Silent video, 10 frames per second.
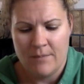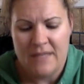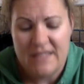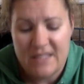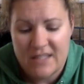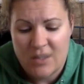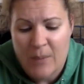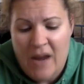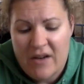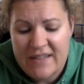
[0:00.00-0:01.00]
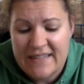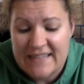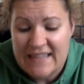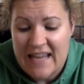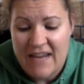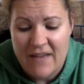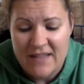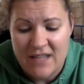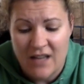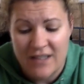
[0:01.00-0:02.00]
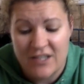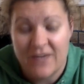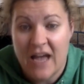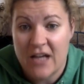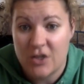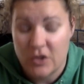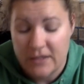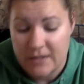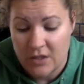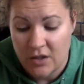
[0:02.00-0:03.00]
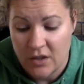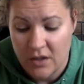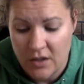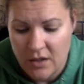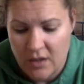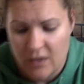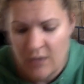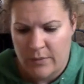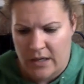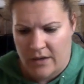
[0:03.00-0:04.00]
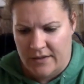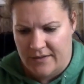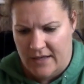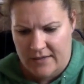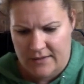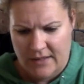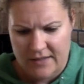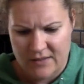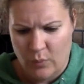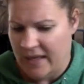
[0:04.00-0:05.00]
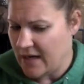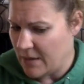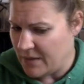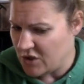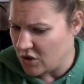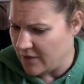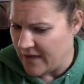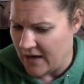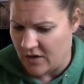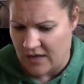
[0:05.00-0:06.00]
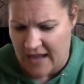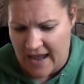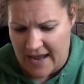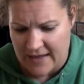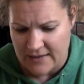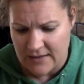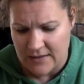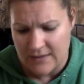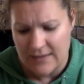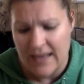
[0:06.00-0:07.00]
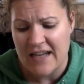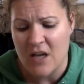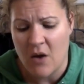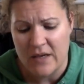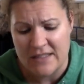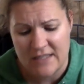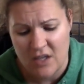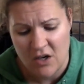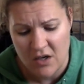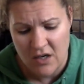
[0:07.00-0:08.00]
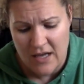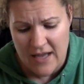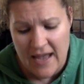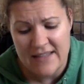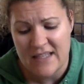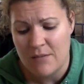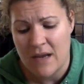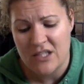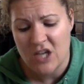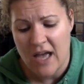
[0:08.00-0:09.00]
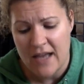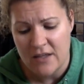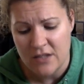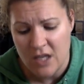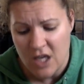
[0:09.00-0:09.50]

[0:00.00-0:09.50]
Mr. Paris's slave has knowledge of conjuring, sir. Paris then says, we cannot be sure of that, Goody Anne. I know it, sir. I sent my child.